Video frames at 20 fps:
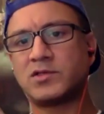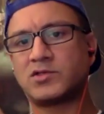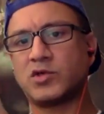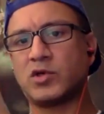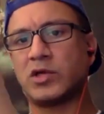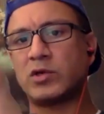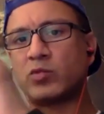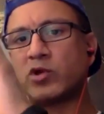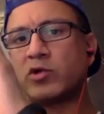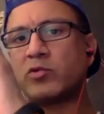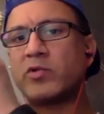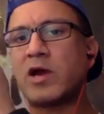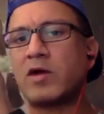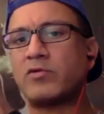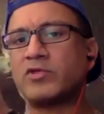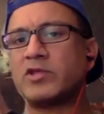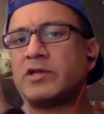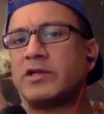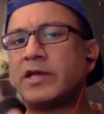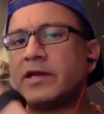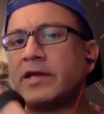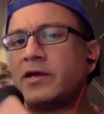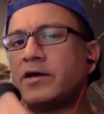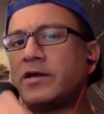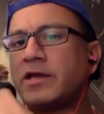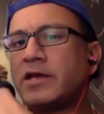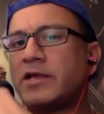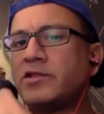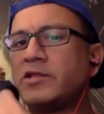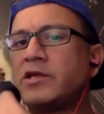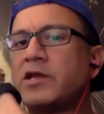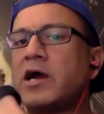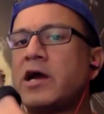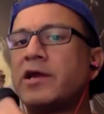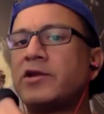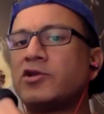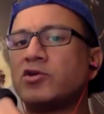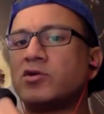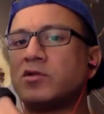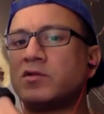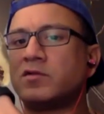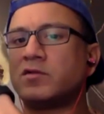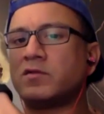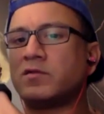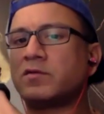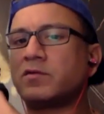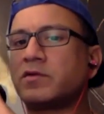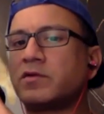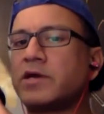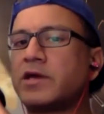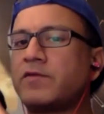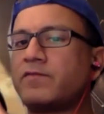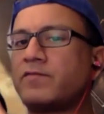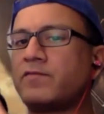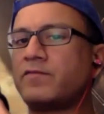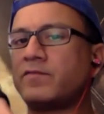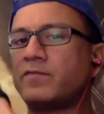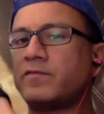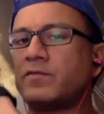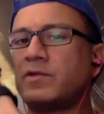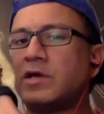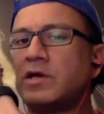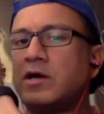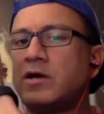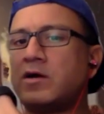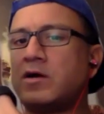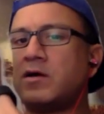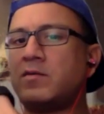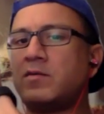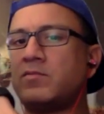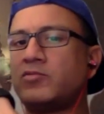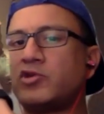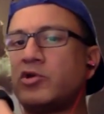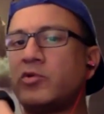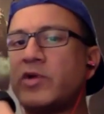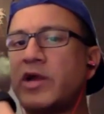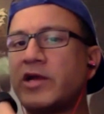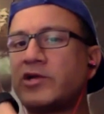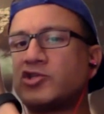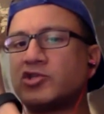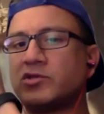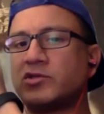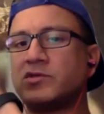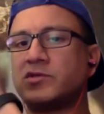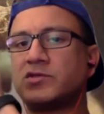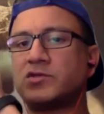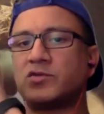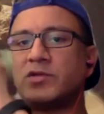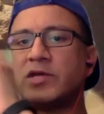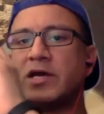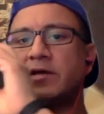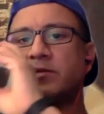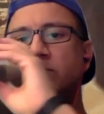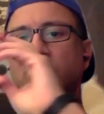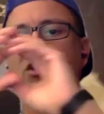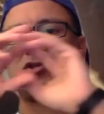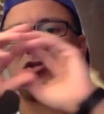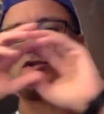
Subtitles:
So it would route the data in the ideal kind of direction, so that there's